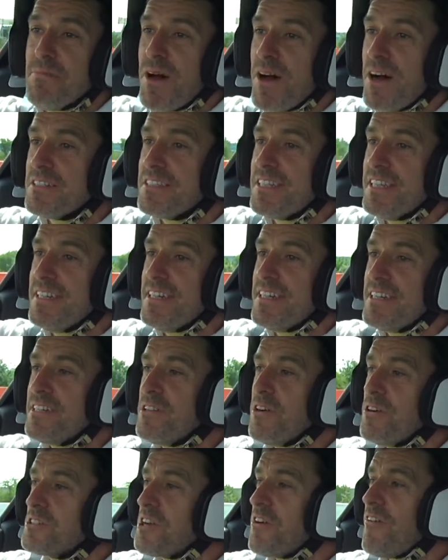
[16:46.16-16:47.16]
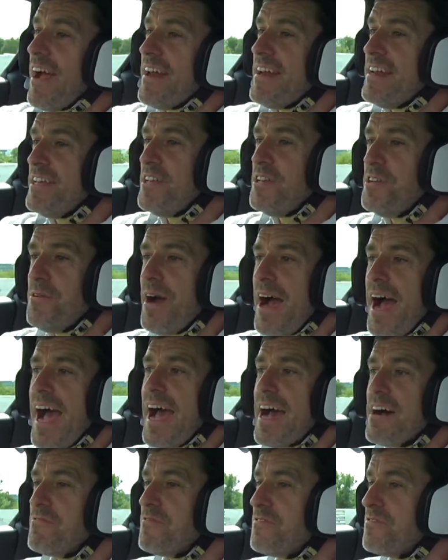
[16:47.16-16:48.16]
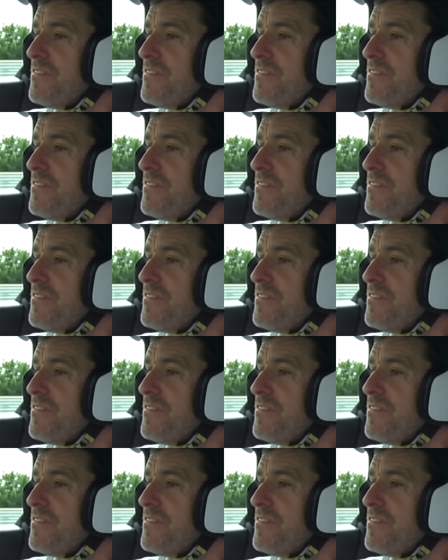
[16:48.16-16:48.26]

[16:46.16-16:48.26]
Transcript: Martin and Dr. Andy, you have